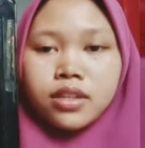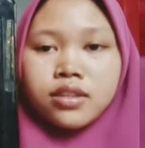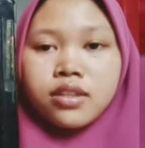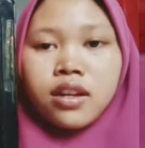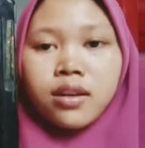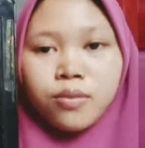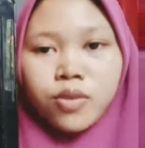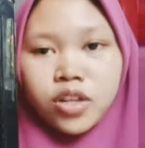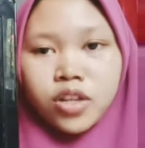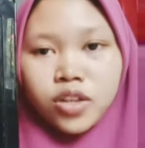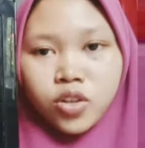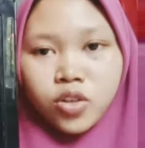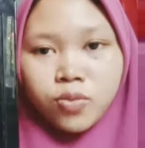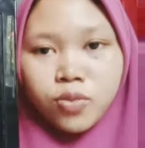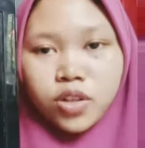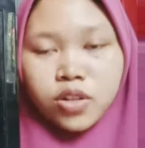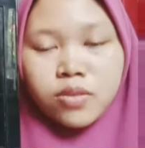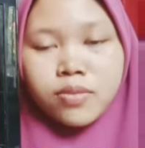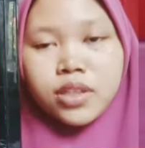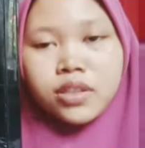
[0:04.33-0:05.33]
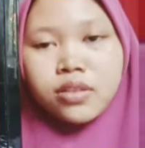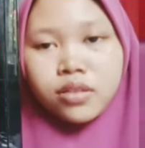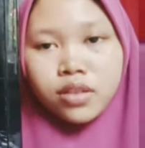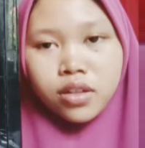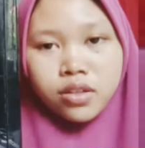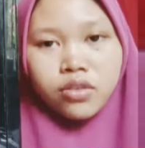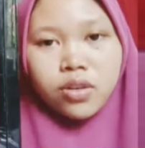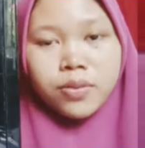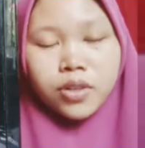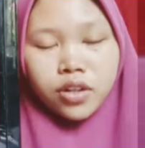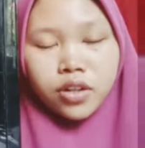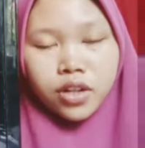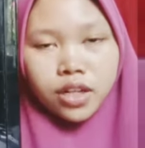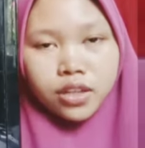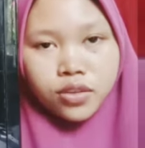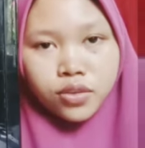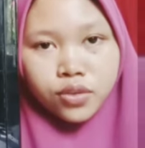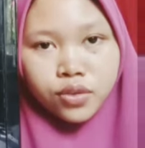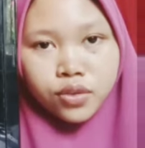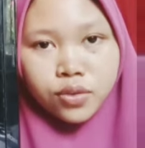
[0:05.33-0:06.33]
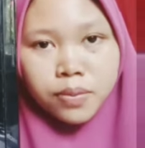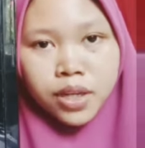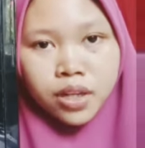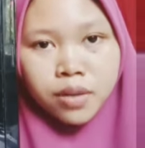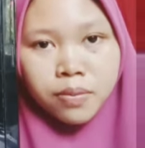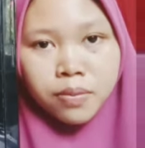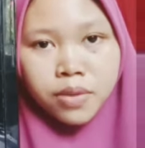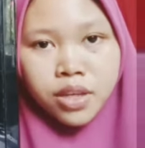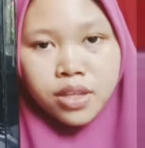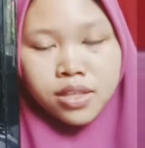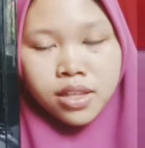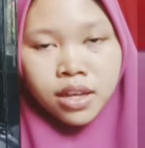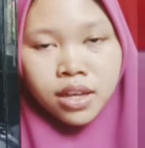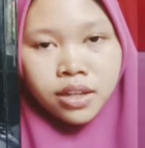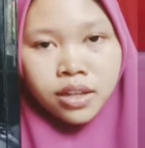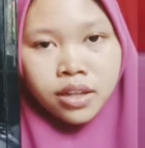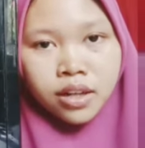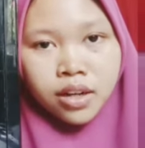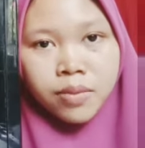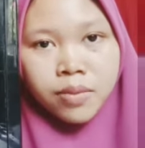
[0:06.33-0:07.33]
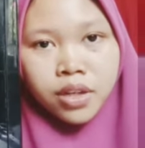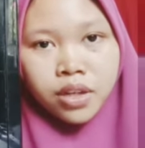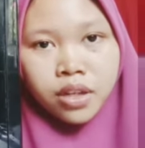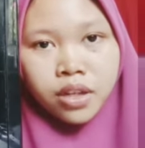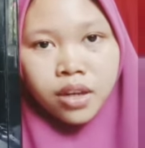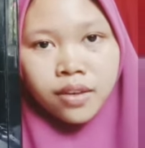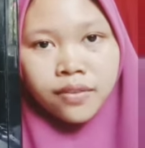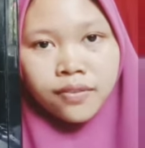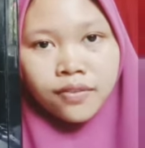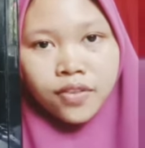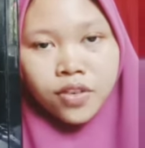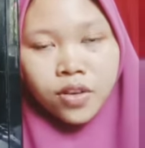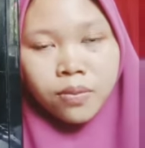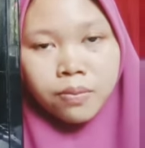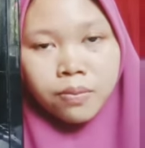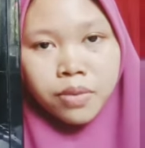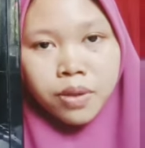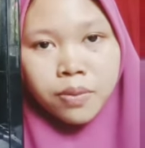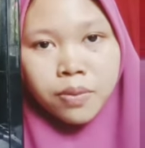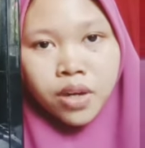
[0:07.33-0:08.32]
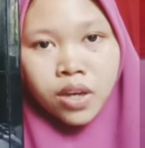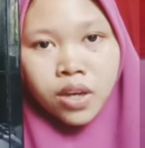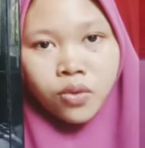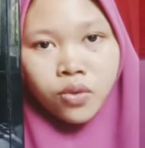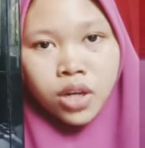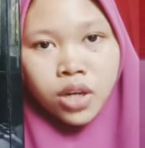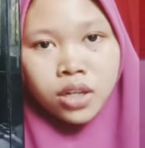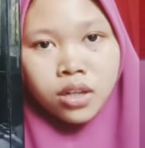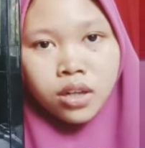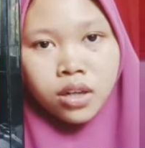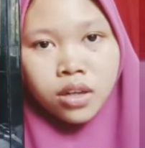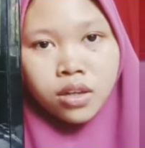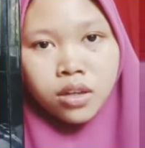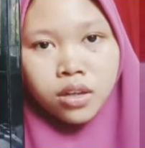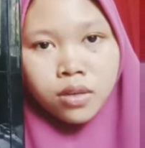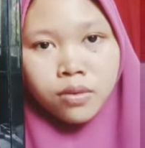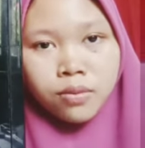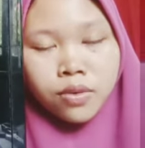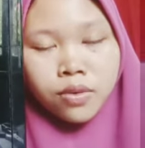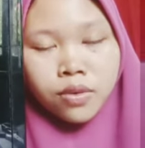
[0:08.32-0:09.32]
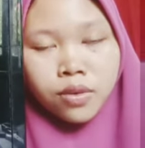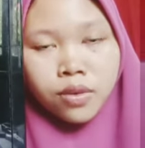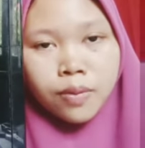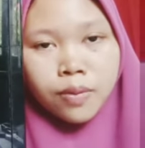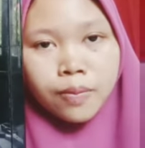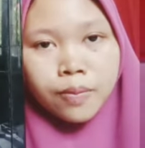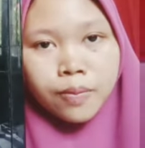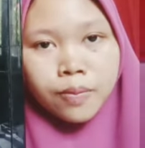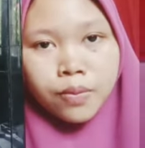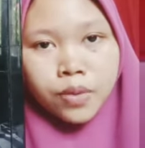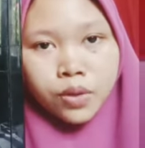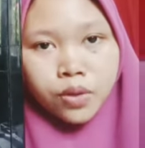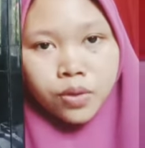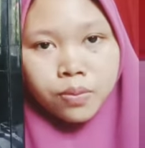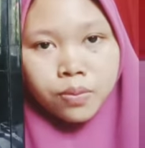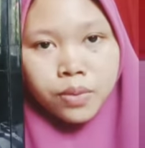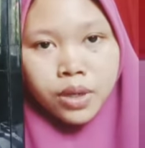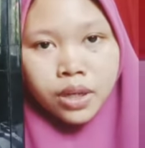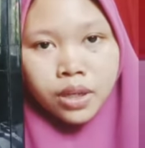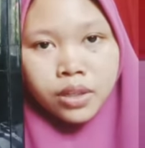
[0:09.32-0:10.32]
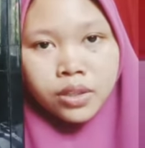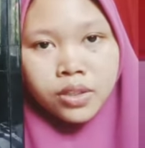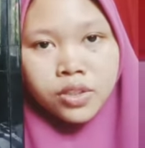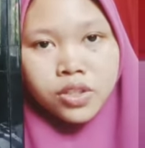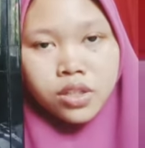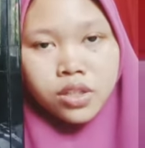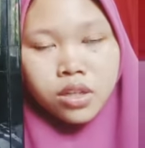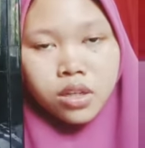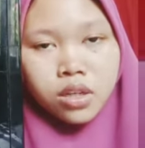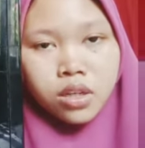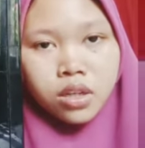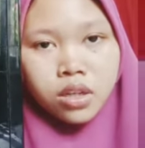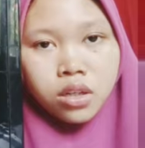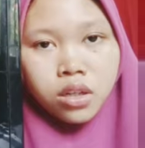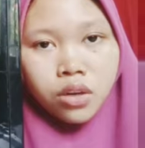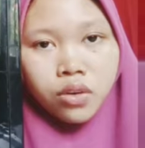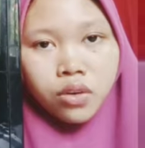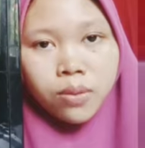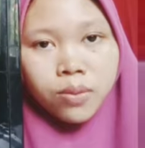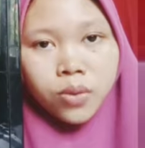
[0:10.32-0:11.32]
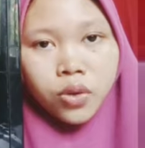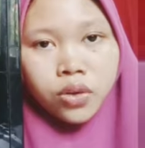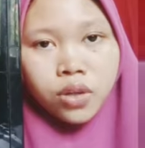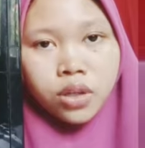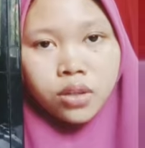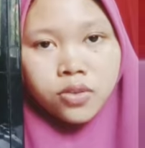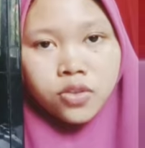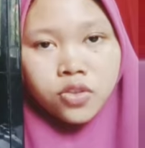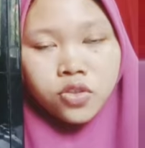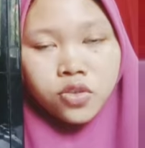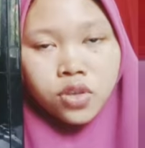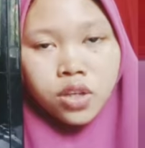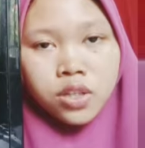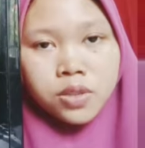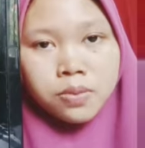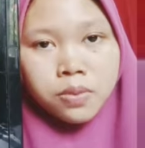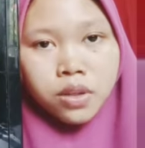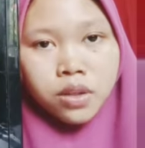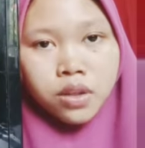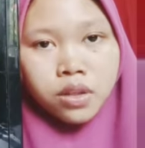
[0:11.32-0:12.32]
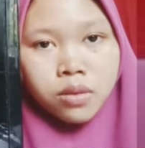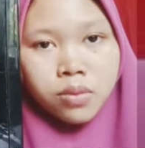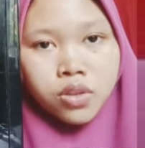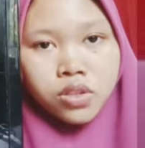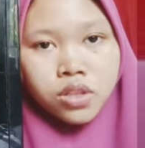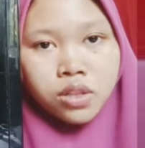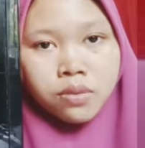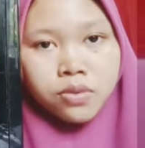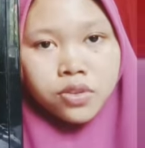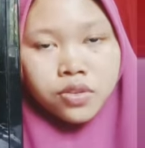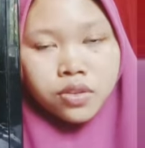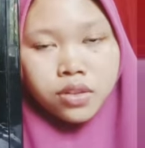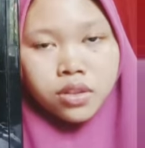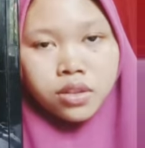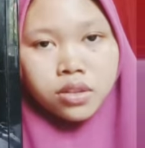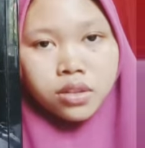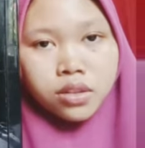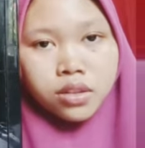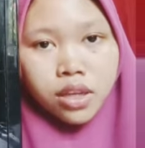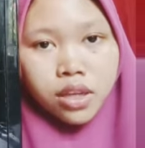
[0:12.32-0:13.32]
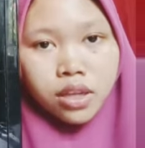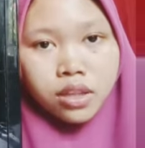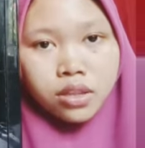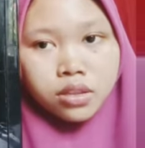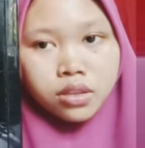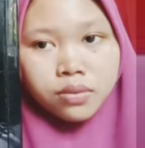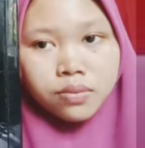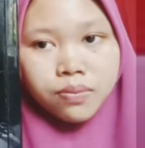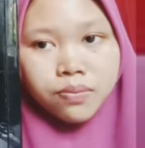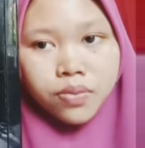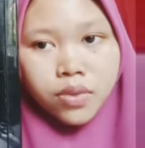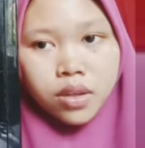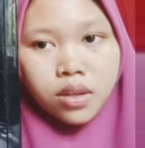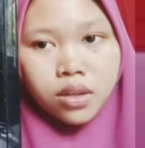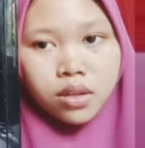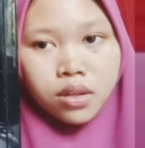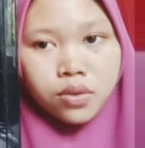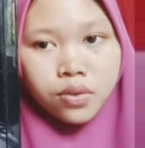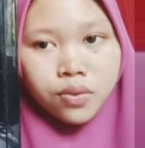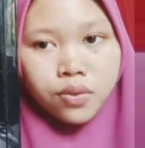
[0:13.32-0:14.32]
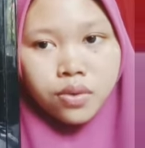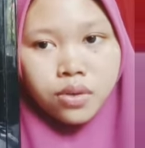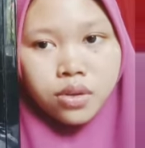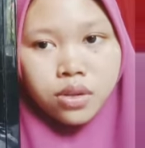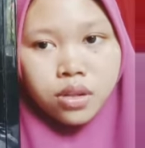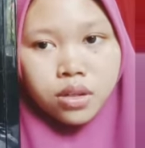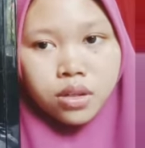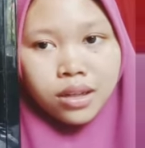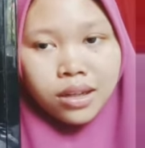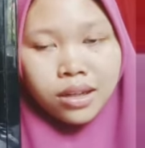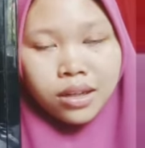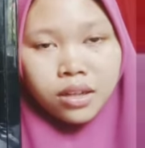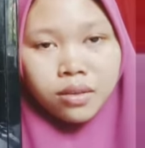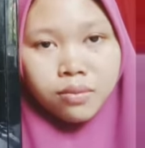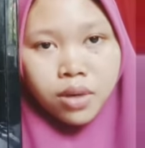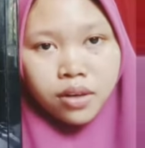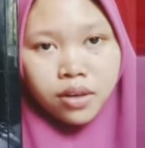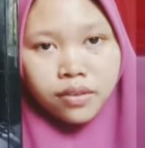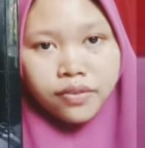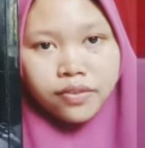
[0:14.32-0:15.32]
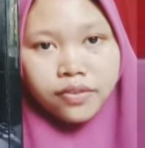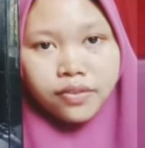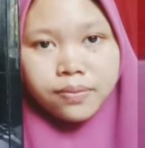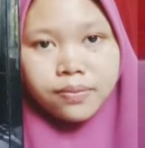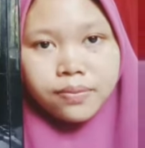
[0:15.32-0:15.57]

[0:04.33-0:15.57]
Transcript: Assalamualaikum warahmatullahi wabarakatuh. My name is Rahmini. I'm from PBI1 from group 8. Now I'm going to explain about chapter 10, the word and above.